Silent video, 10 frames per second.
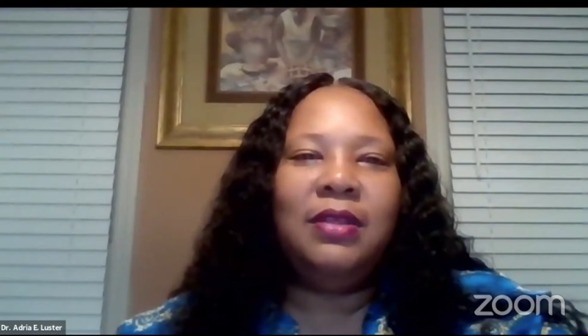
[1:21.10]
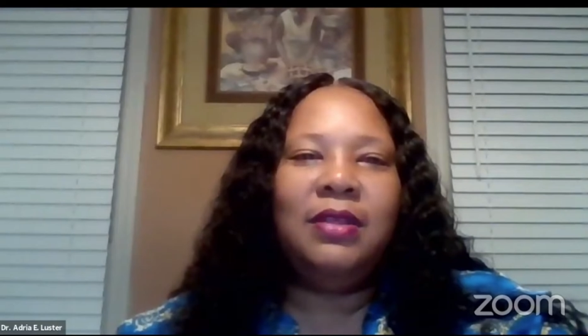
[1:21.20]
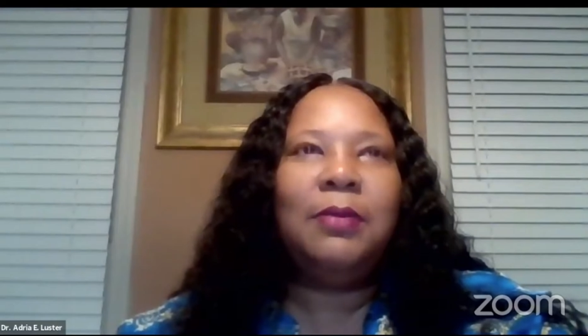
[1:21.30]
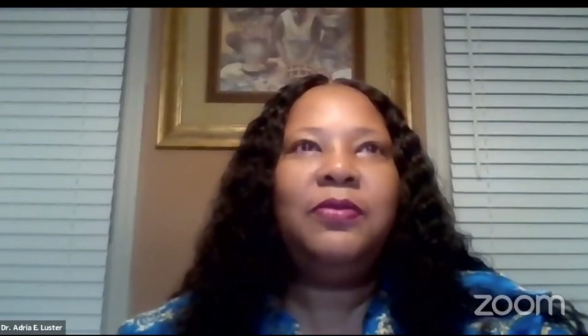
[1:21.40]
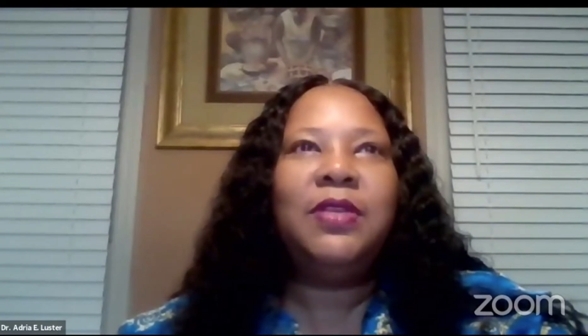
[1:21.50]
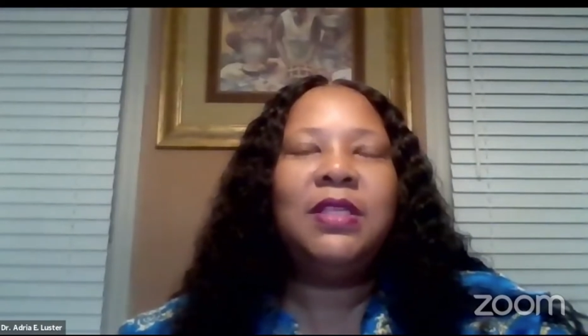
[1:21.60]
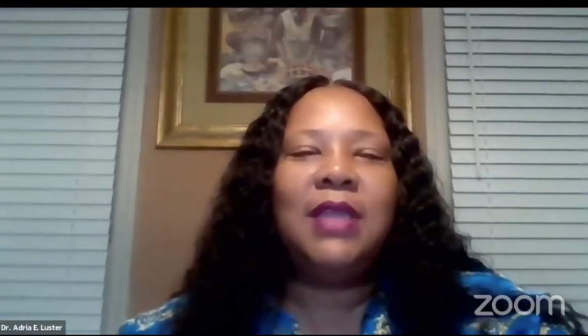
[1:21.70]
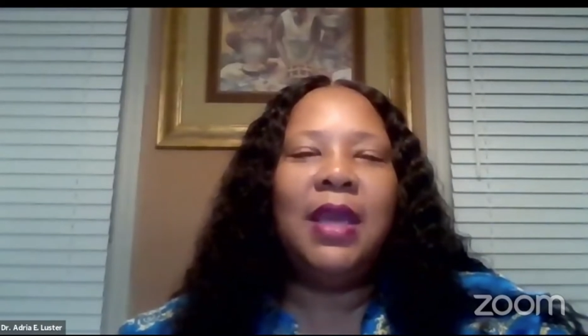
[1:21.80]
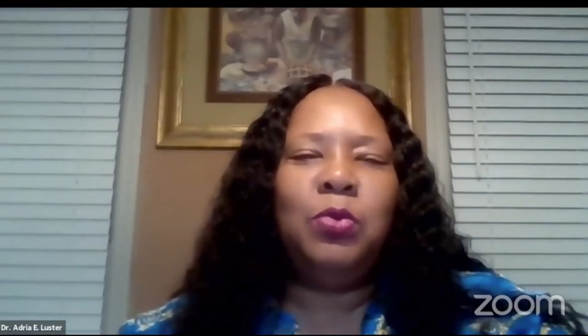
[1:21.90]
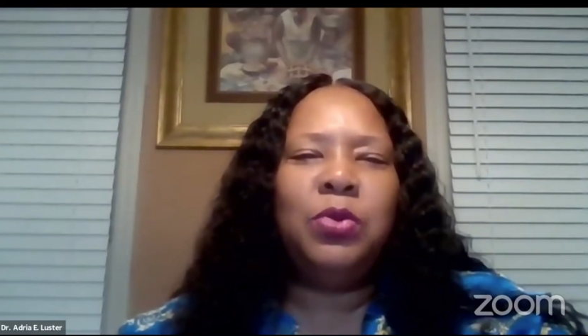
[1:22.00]
some of the
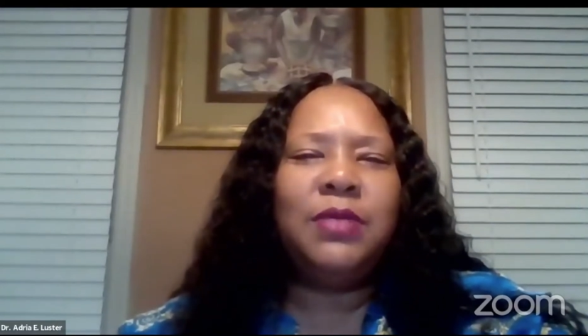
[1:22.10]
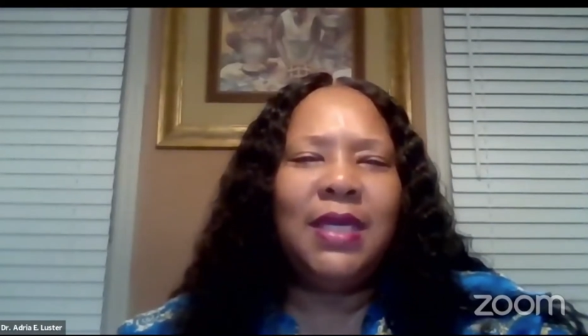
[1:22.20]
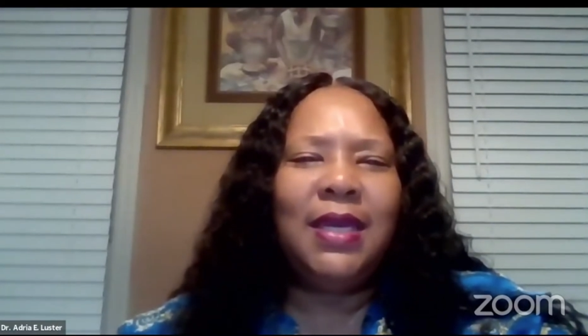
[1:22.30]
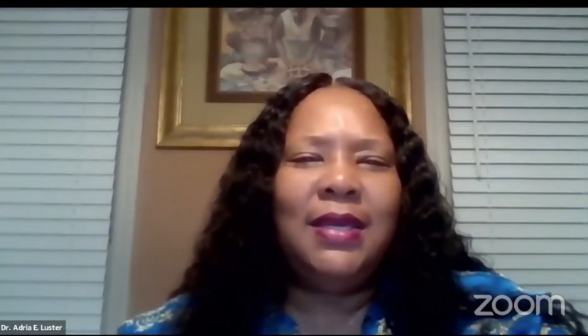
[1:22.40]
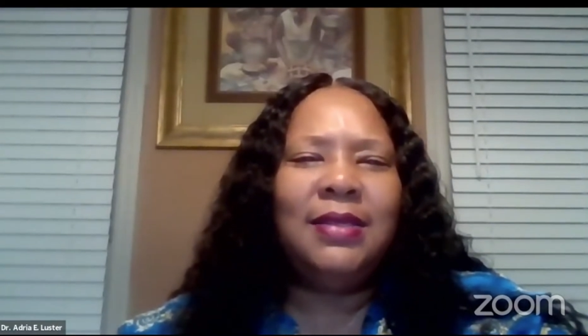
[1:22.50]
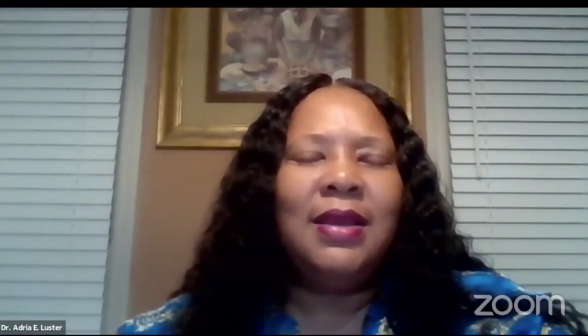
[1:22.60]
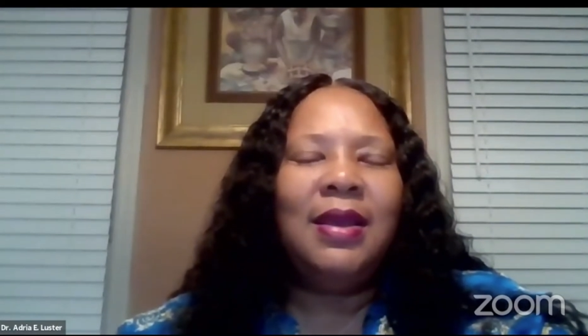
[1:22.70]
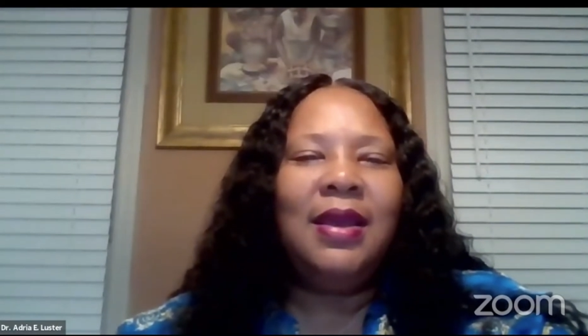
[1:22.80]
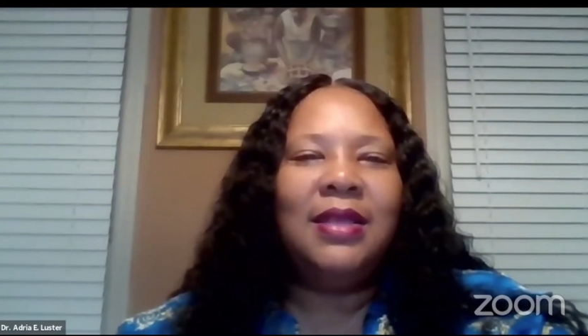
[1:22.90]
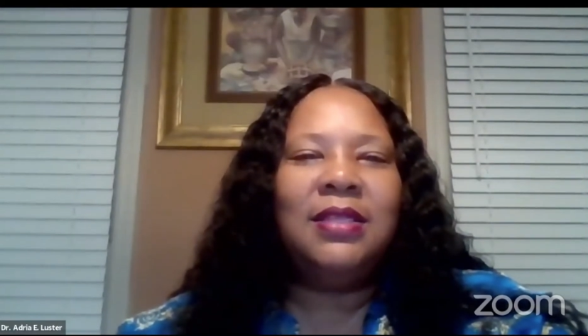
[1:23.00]
same routines
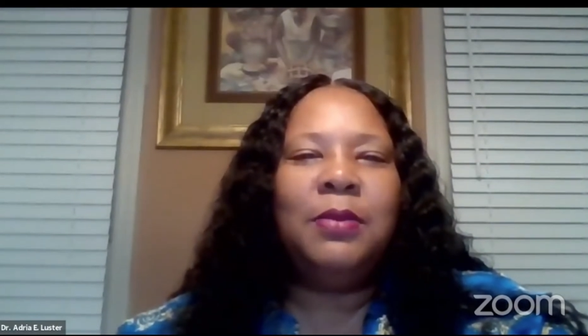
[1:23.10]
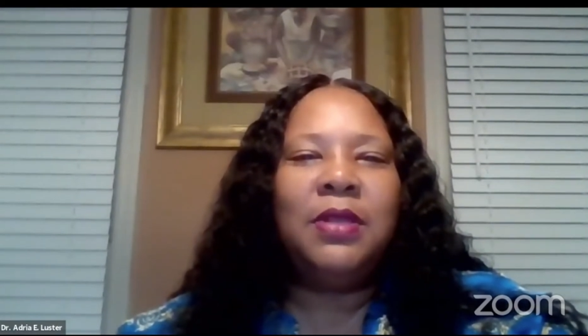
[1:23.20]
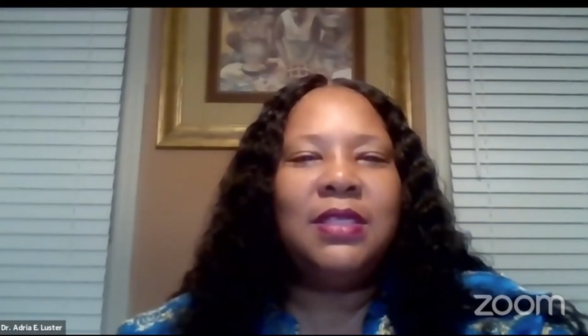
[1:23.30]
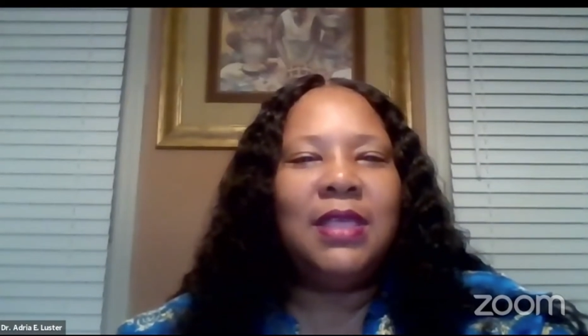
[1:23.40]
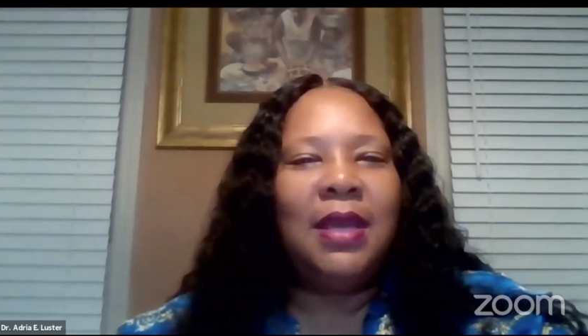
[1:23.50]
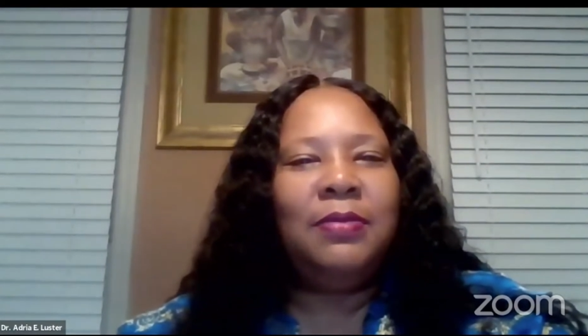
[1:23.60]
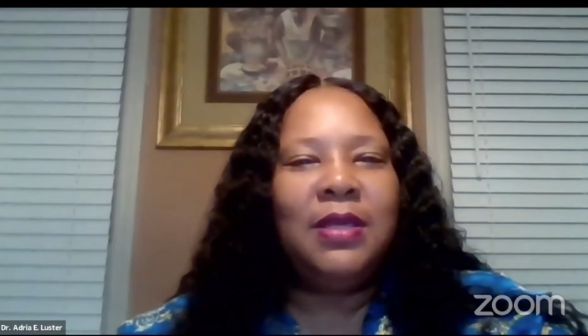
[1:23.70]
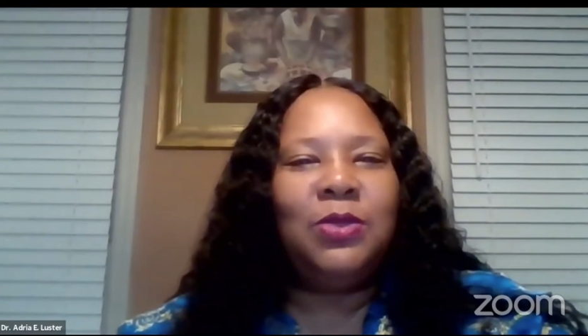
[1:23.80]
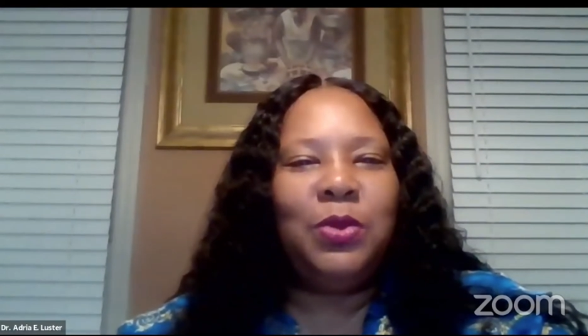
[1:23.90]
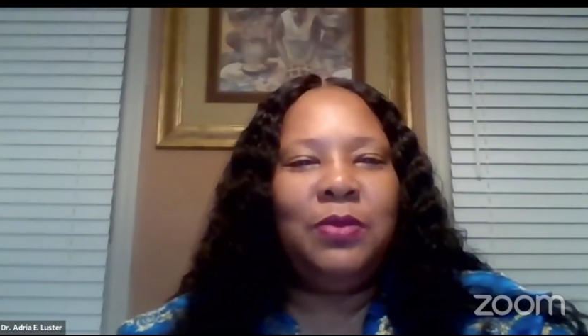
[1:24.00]
and some of the same things
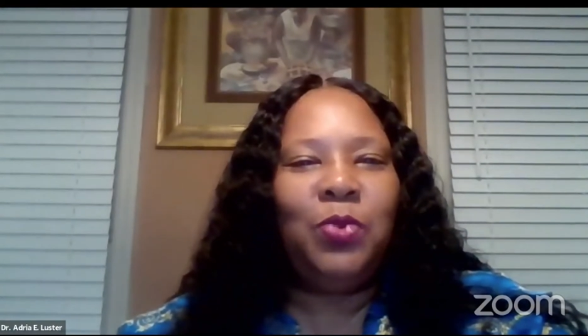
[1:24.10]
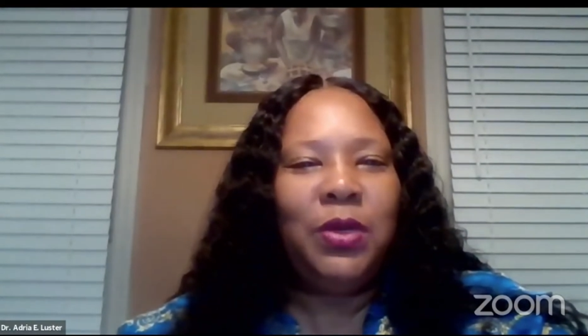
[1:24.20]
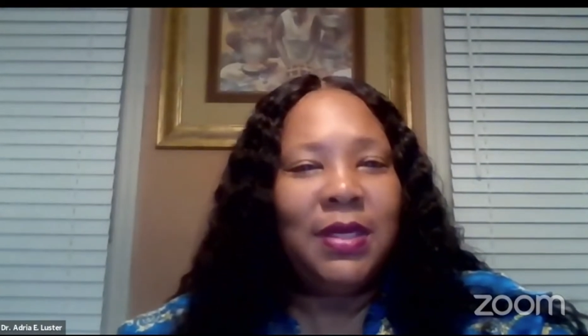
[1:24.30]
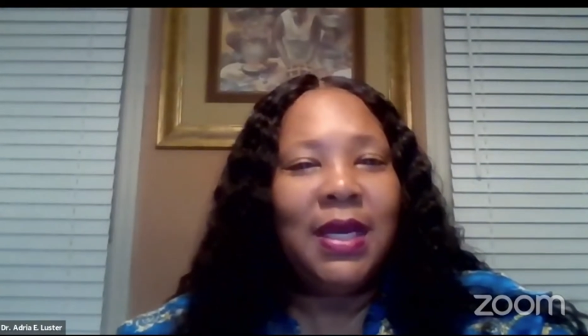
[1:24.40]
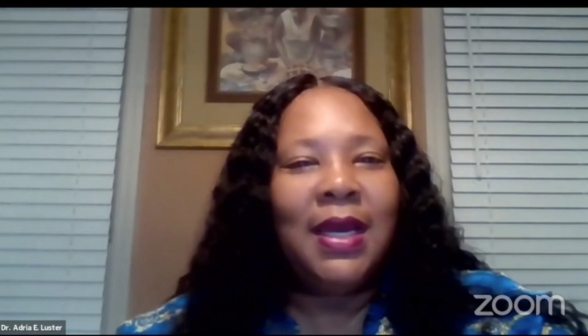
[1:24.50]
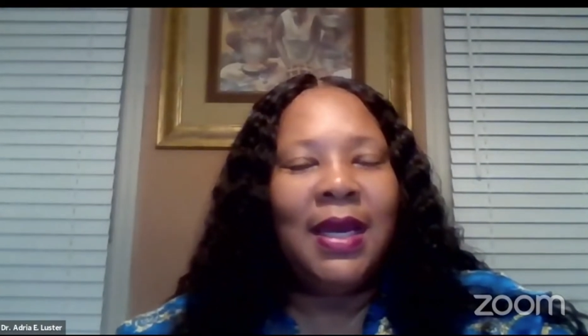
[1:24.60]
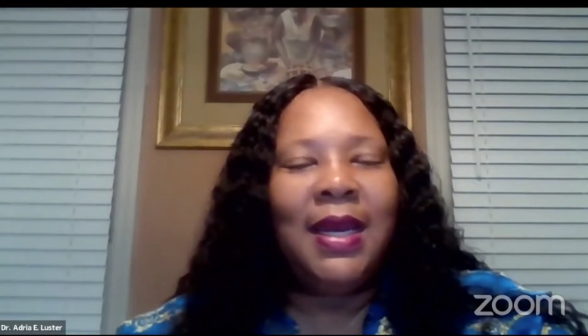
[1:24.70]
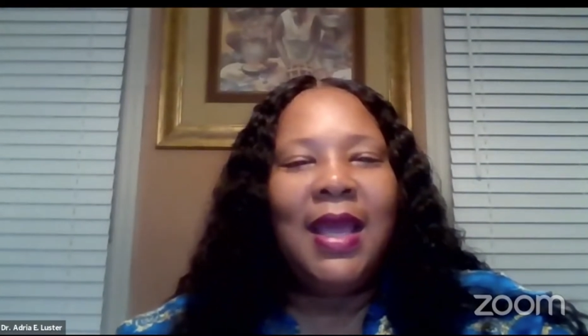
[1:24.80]
we've done.